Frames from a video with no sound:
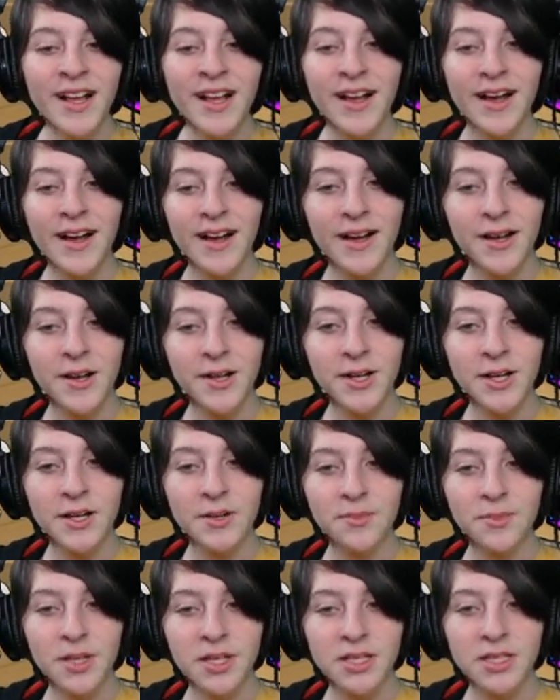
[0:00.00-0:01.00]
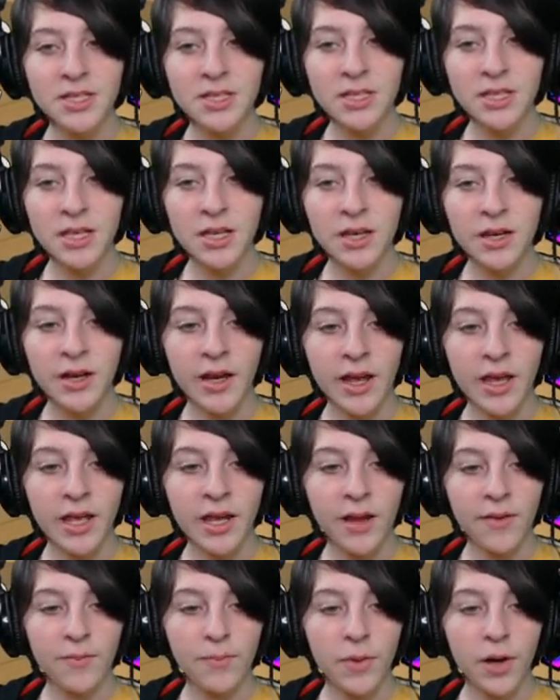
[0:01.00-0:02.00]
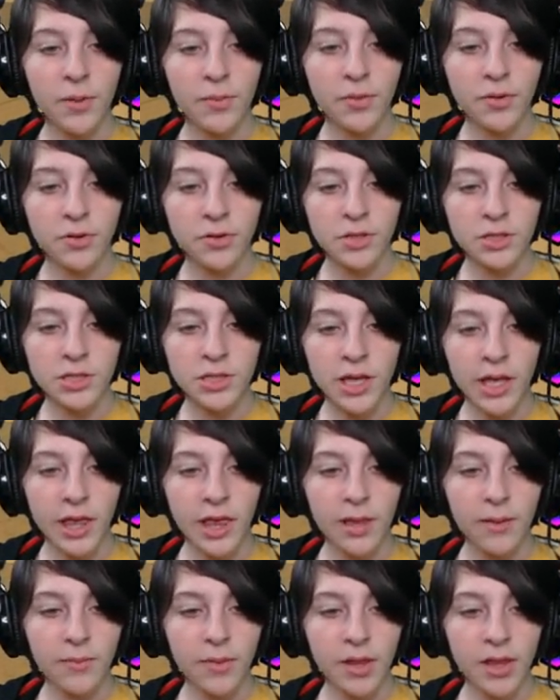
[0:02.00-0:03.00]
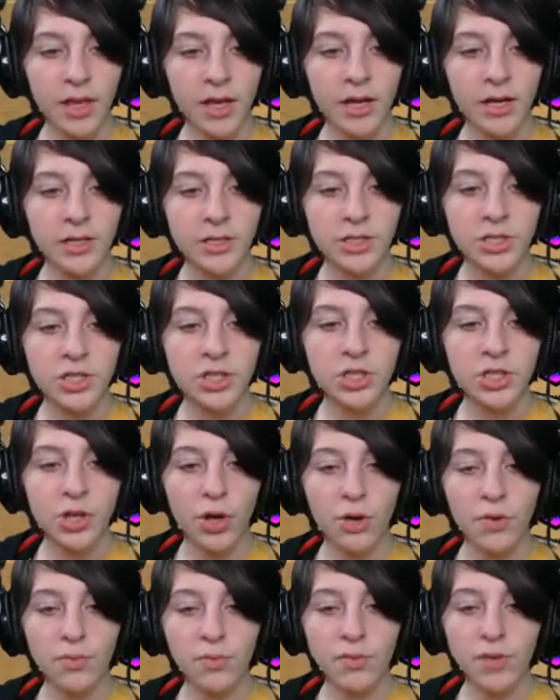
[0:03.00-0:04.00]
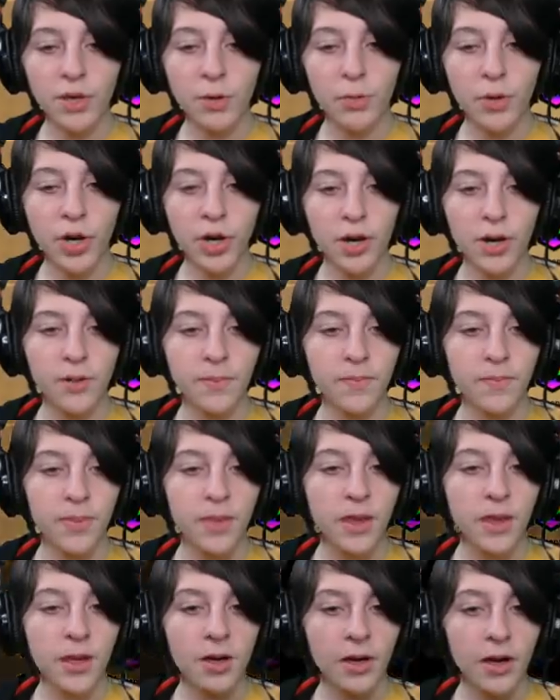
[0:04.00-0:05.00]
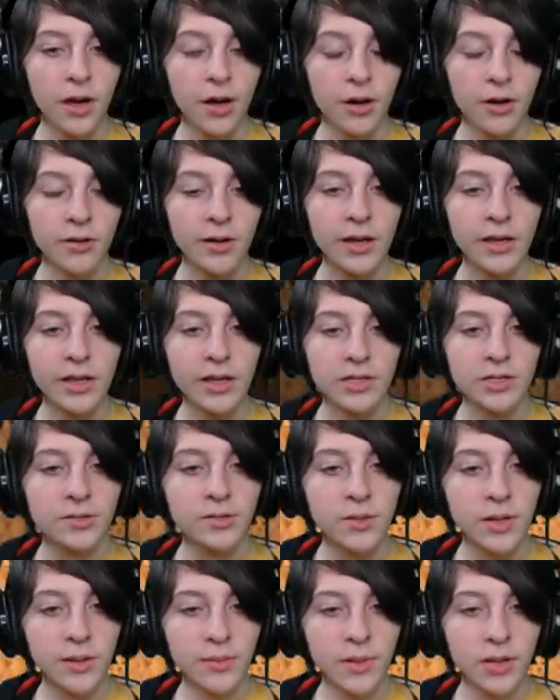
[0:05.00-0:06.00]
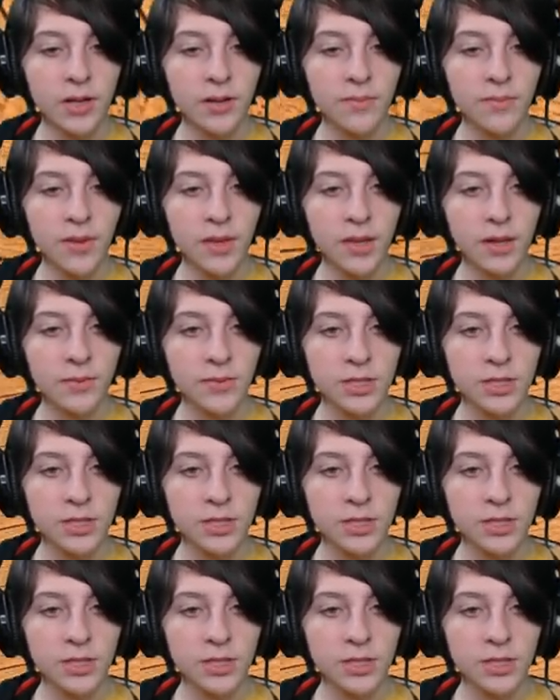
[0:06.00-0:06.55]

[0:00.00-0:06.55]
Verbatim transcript: Um, let's see here. I can have bubbles. I can be like a soapy worm. Alright, that's what I'm gonna be.